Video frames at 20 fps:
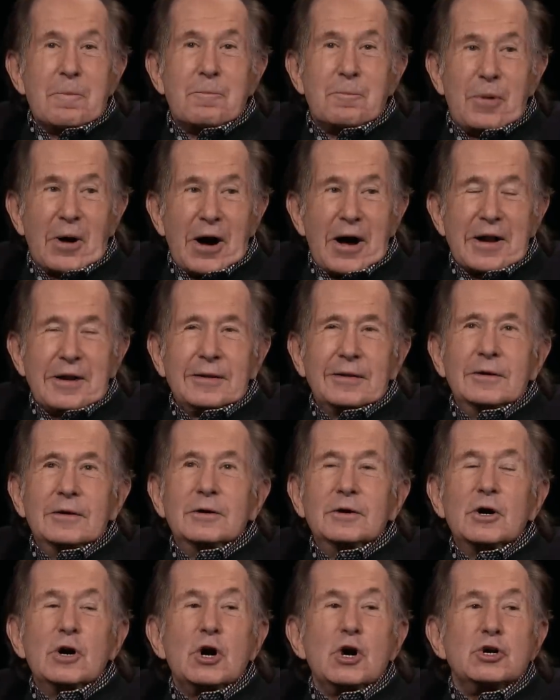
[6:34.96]
but
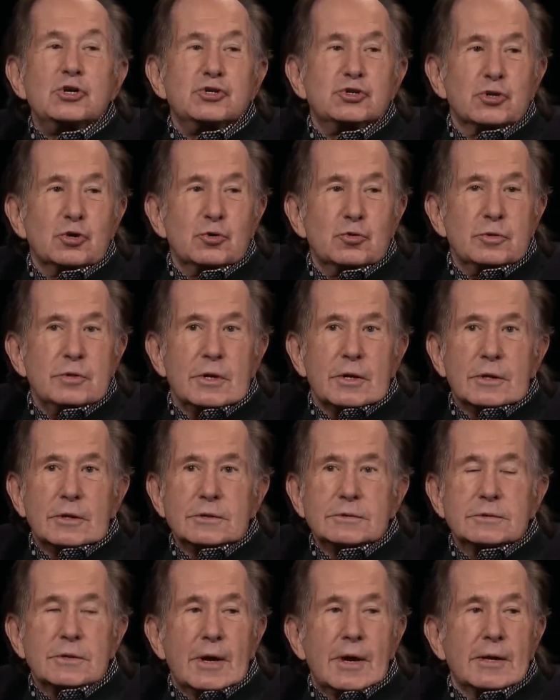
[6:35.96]

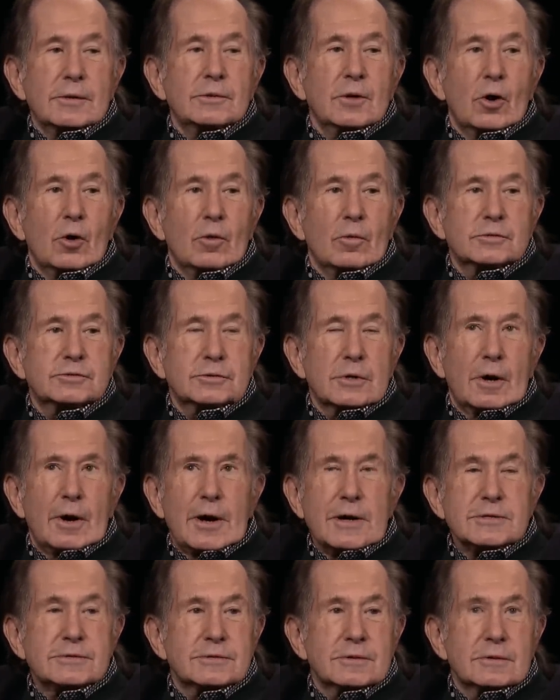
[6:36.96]
juniors and no
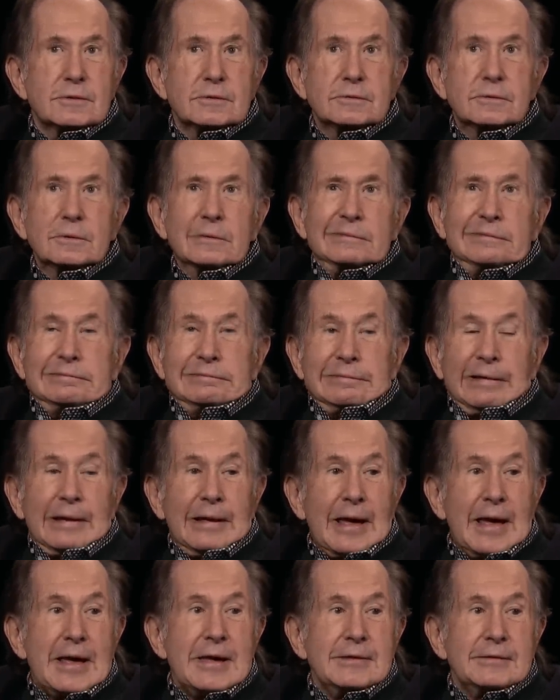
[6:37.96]
sizes
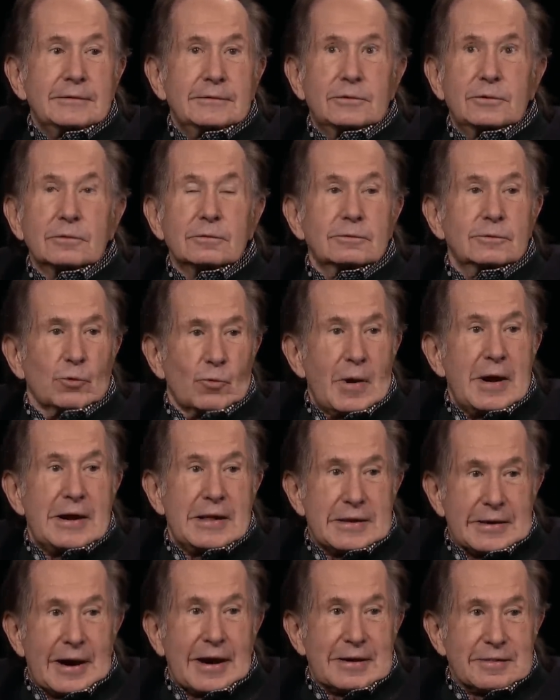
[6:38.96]
8 to
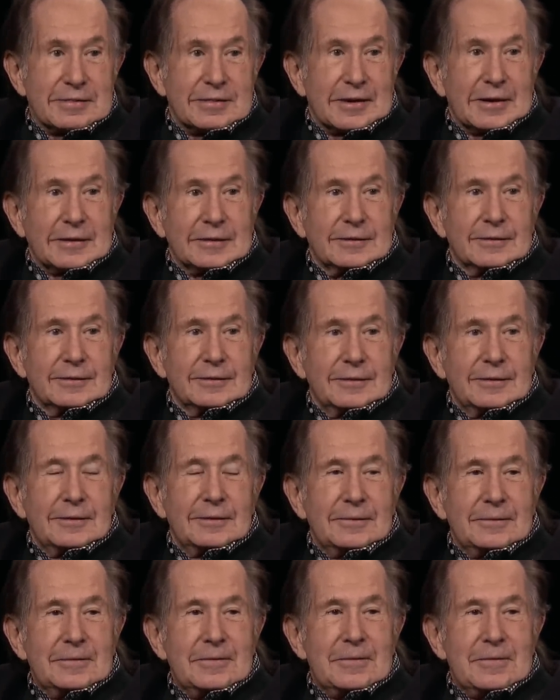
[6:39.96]
20, I think.
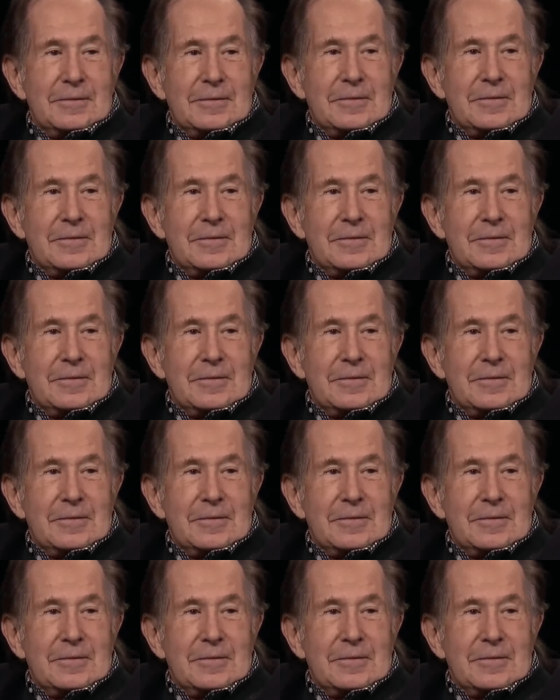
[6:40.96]
Now,